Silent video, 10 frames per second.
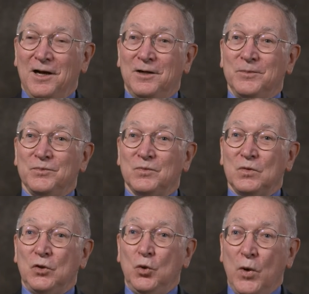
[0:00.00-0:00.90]
um,
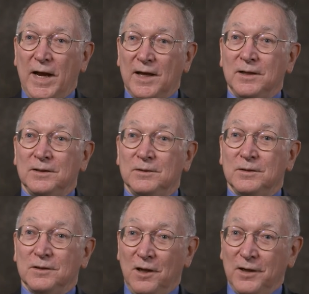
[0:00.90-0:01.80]
who had
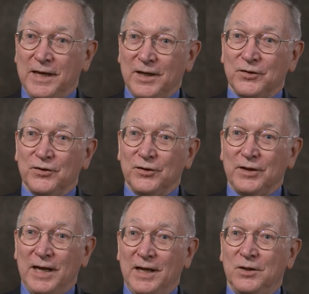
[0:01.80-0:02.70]
lung
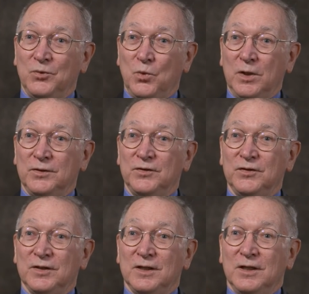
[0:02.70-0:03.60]
cancer and was